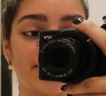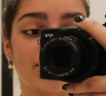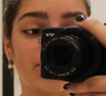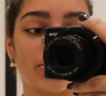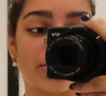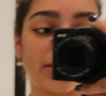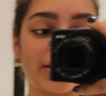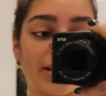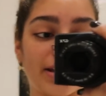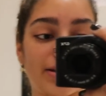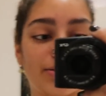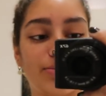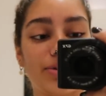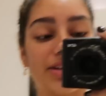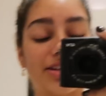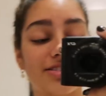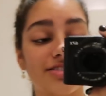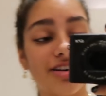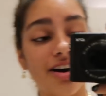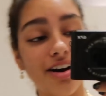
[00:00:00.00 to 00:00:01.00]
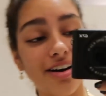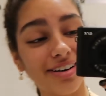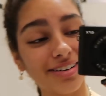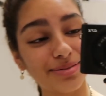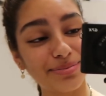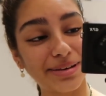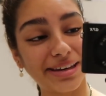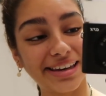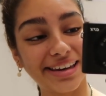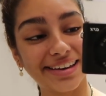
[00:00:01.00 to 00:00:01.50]
this one and one that's
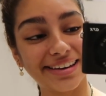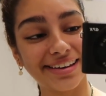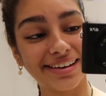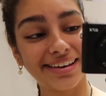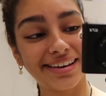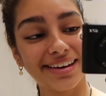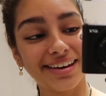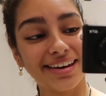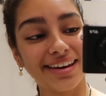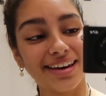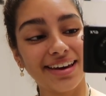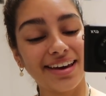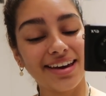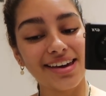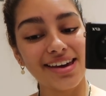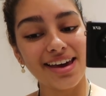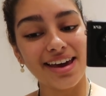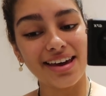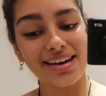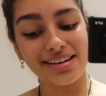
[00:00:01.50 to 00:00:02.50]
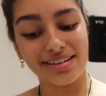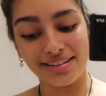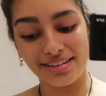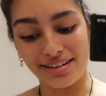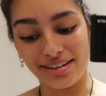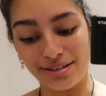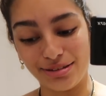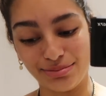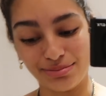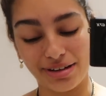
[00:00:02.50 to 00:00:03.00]
on me. And
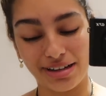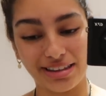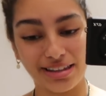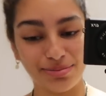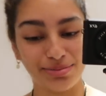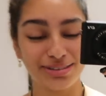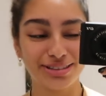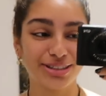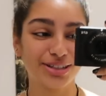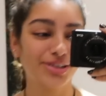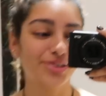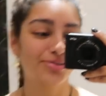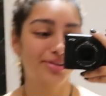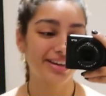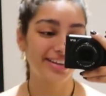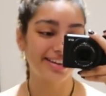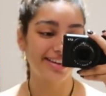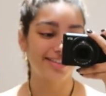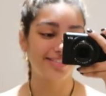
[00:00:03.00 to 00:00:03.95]
let me tell you right